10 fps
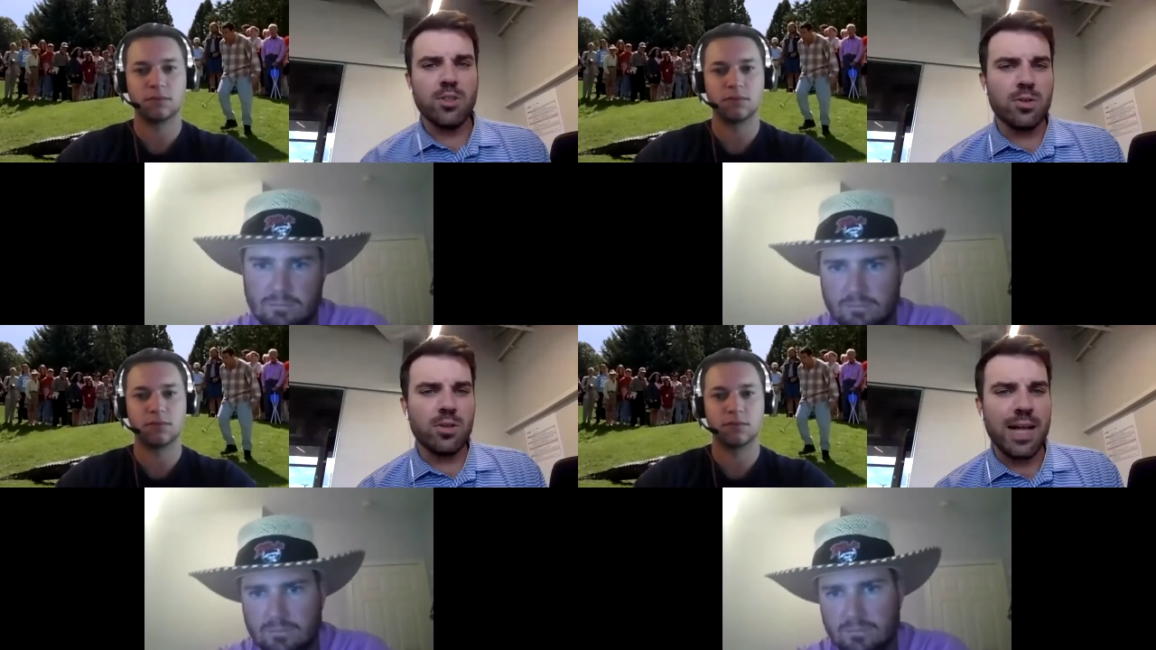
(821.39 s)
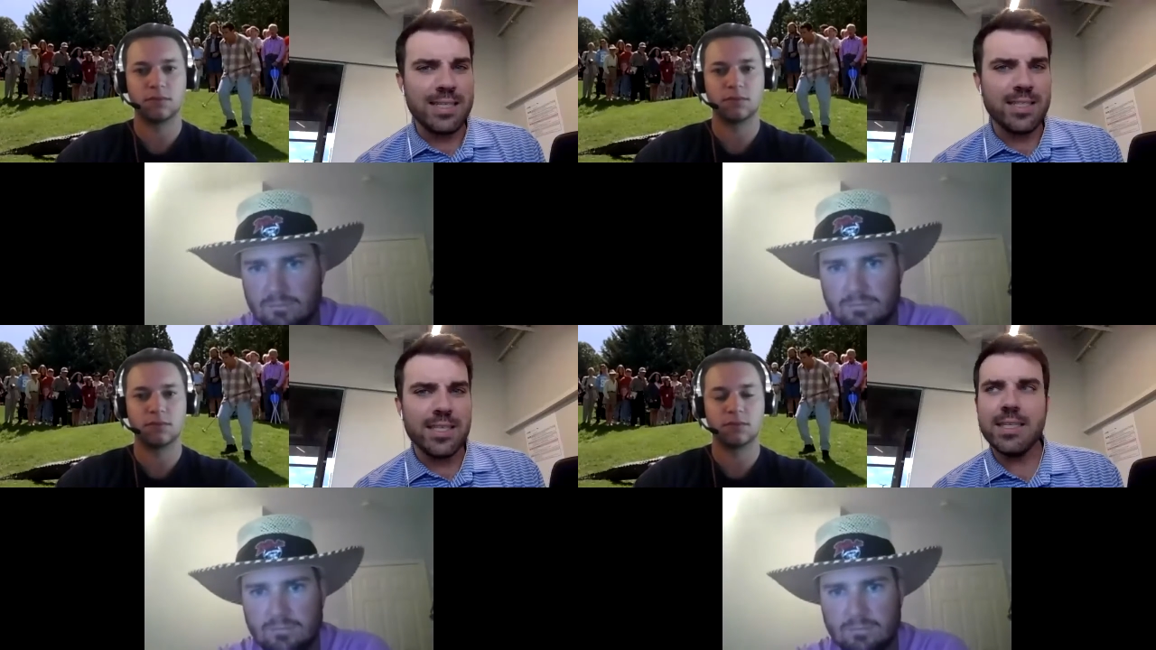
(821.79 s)
Speaker 1: Jude
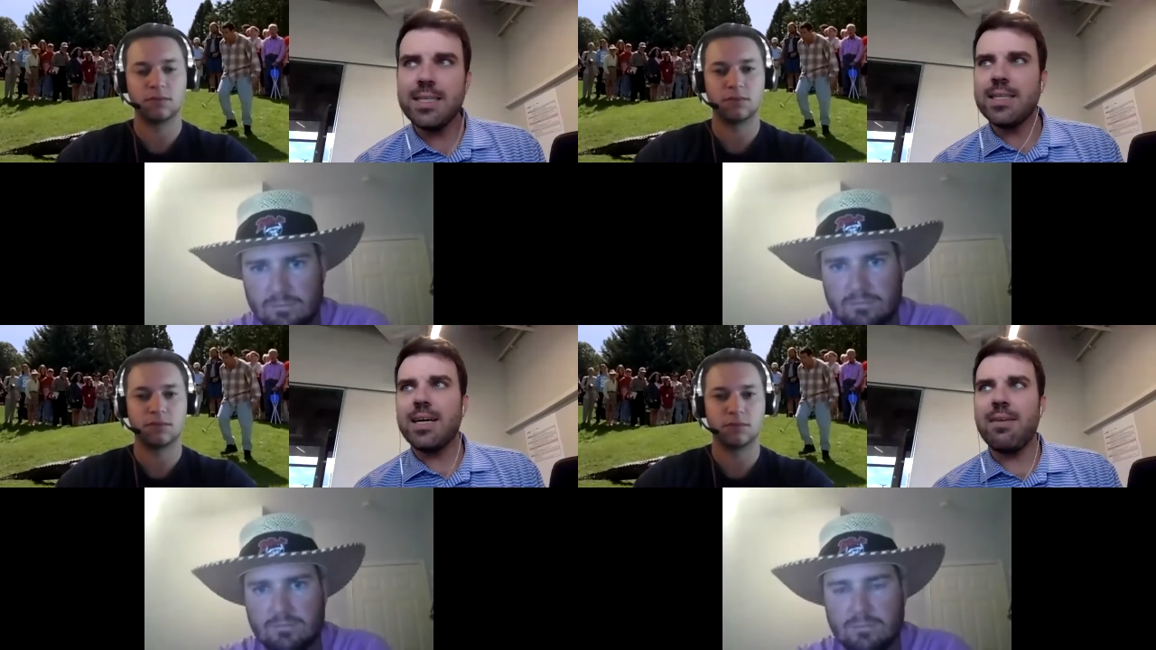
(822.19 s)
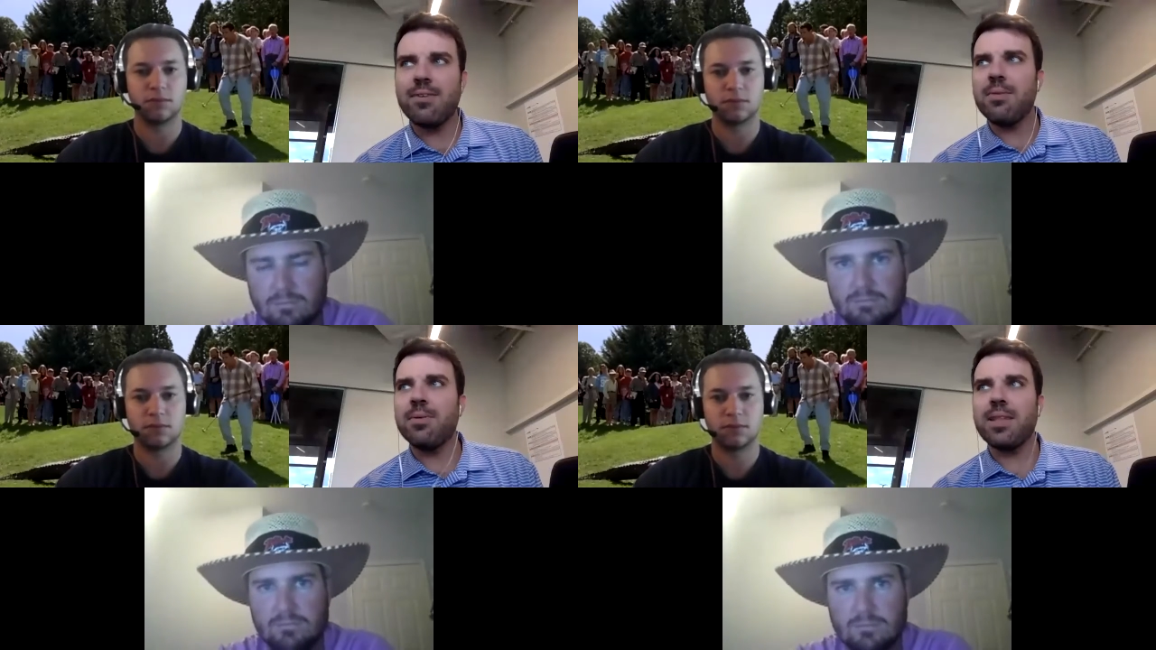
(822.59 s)
Classic. I
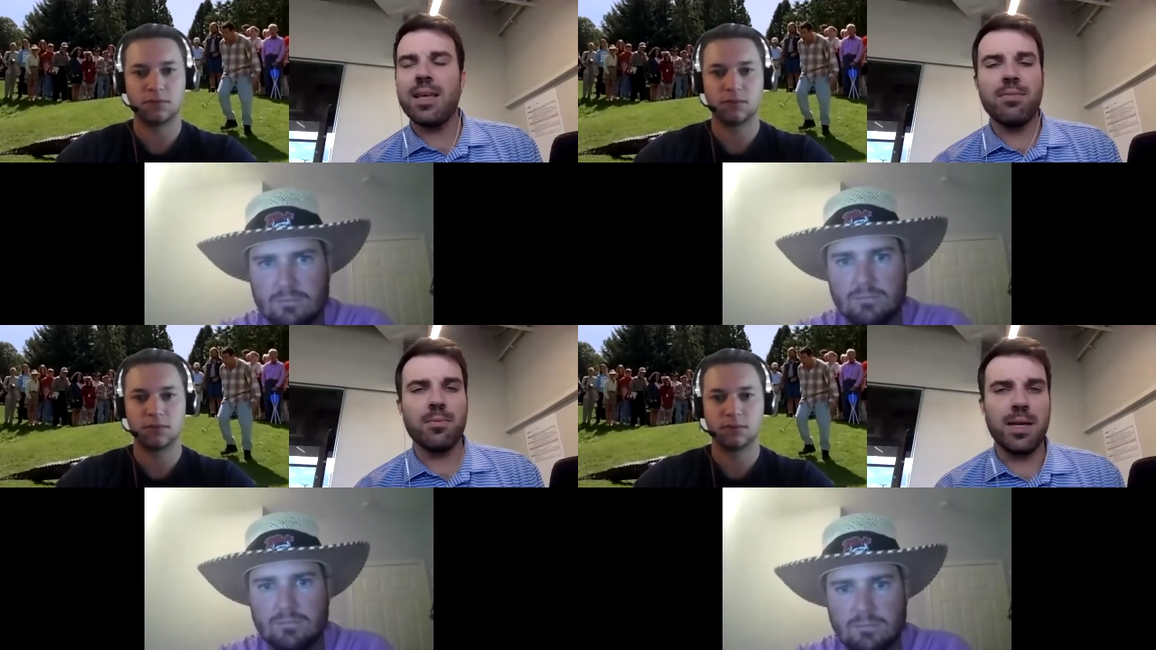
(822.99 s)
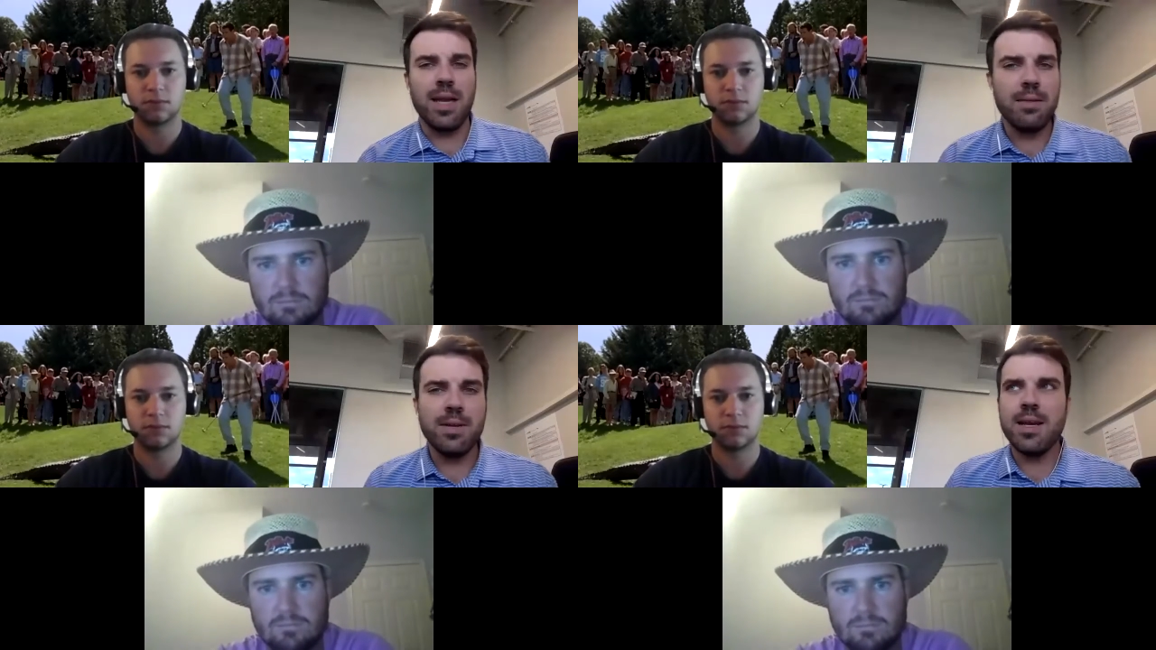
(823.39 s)
forget what they even
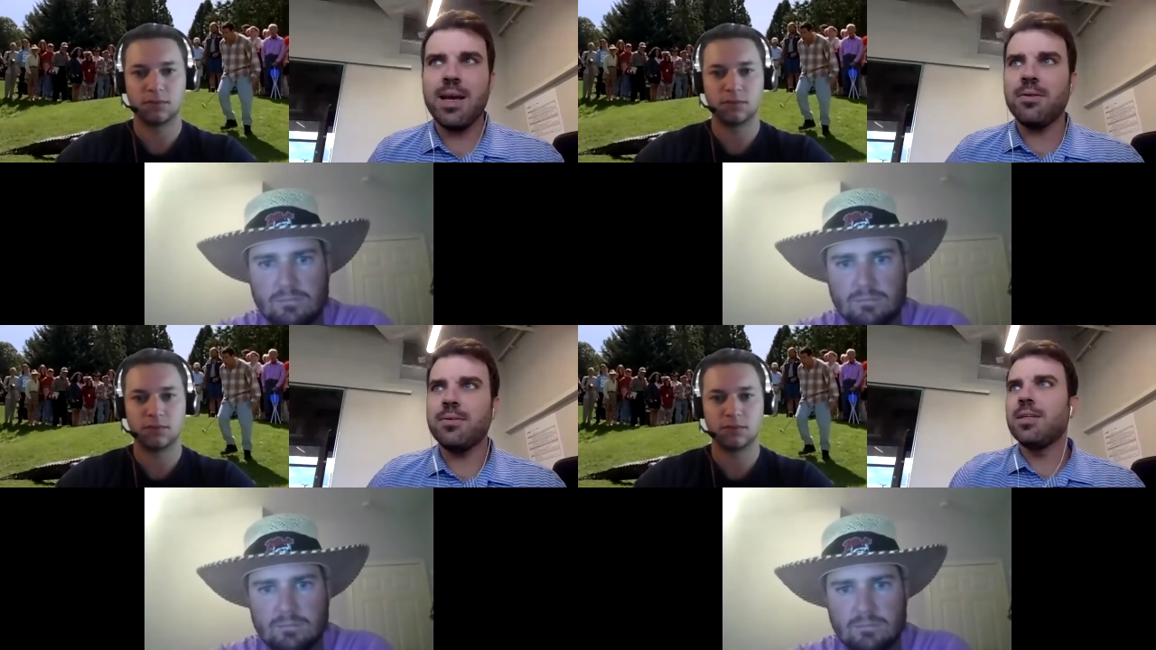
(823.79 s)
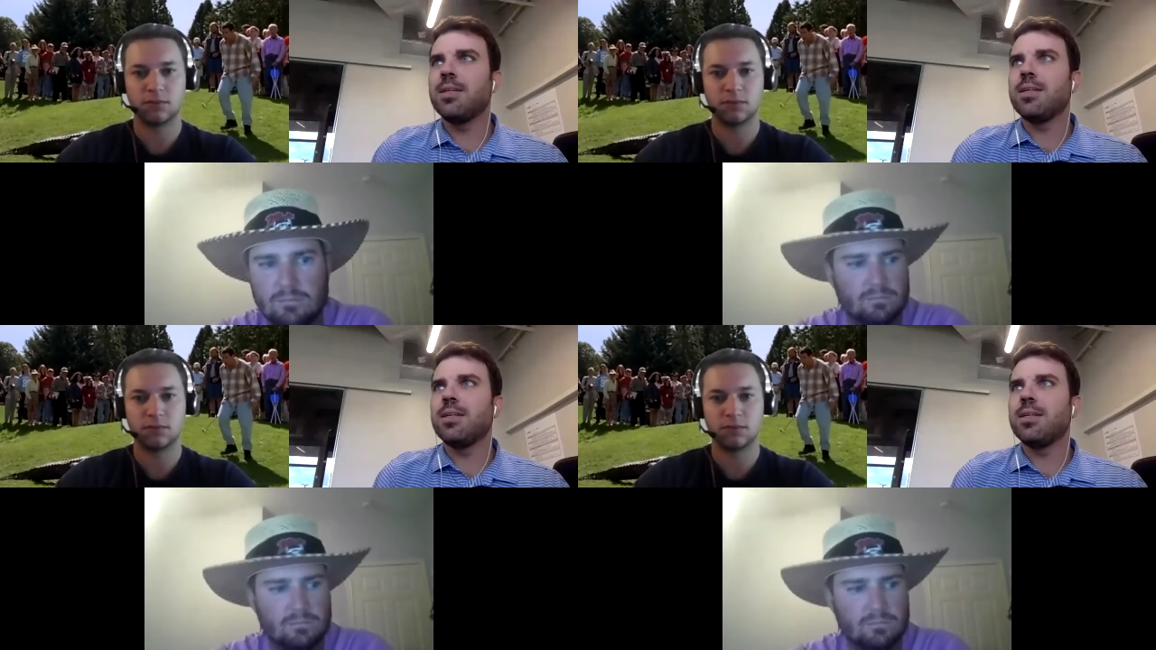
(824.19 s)
renamed it now.